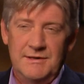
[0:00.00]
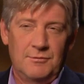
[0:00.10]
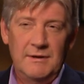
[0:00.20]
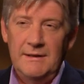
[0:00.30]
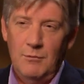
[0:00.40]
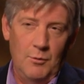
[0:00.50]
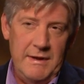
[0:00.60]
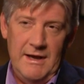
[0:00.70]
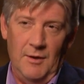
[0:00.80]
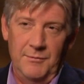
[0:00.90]
that's really what
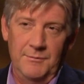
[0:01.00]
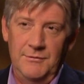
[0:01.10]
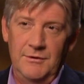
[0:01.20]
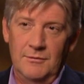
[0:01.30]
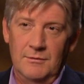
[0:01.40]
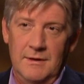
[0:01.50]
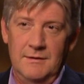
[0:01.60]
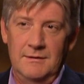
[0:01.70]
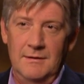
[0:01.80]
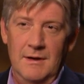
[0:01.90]
we help them do.
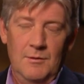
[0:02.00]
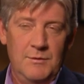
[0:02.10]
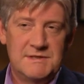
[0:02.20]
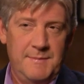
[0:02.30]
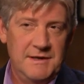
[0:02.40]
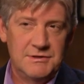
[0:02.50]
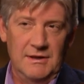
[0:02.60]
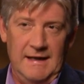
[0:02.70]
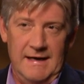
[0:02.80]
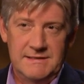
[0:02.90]
And we
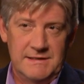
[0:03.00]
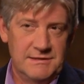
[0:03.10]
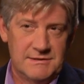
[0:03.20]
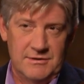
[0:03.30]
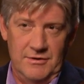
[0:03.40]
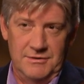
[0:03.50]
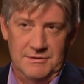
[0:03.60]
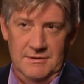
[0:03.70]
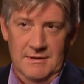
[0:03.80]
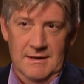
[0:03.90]
specialize in
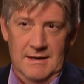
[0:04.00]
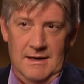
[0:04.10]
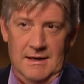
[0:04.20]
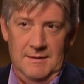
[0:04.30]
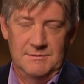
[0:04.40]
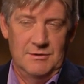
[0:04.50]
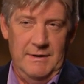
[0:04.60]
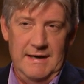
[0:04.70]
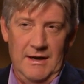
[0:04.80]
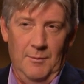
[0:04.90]
search. So
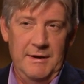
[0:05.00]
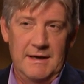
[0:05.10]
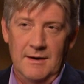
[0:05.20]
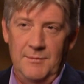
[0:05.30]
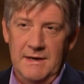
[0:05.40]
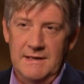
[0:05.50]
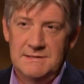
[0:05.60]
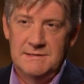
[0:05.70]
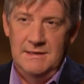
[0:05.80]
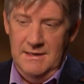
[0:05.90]
in helping
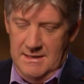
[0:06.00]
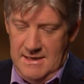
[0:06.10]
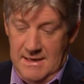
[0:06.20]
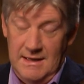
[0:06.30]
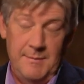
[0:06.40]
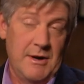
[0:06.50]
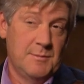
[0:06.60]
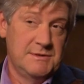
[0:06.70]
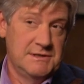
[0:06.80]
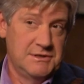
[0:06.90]
companies get better
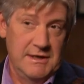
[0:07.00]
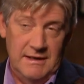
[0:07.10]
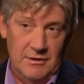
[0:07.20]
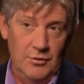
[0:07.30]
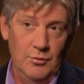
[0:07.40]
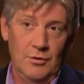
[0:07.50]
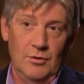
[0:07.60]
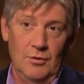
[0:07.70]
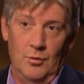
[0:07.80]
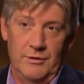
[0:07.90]
positioning in
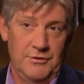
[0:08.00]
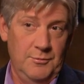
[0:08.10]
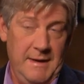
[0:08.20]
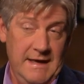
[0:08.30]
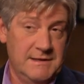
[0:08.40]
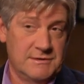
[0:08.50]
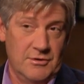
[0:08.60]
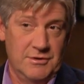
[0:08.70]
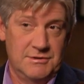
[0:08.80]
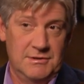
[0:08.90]
Google or do paid
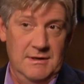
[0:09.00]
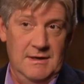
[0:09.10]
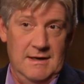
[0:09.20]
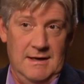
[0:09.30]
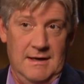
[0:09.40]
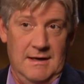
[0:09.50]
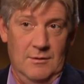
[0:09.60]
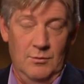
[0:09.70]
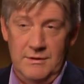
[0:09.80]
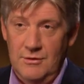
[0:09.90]
search
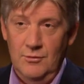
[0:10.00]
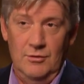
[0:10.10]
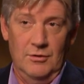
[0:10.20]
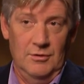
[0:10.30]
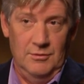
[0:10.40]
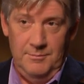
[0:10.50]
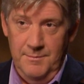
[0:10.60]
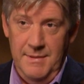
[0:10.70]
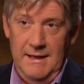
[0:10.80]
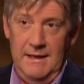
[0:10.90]
with Google,
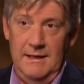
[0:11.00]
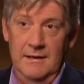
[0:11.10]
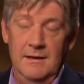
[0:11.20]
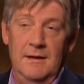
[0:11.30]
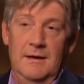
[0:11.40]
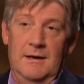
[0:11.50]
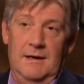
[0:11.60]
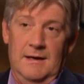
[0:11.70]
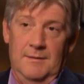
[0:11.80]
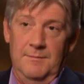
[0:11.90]
Bing,
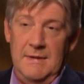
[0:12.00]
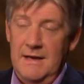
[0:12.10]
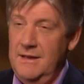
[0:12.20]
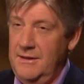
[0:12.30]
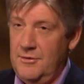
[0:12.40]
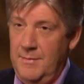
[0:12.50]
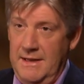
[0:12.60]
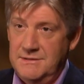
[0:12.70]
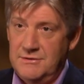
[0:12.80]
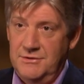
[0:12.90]
any of the other
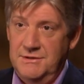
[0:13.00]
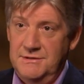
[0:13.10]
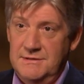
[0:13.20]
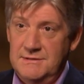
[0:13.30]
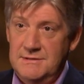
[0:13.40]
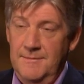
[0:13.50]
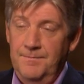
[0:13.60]
paid search engines.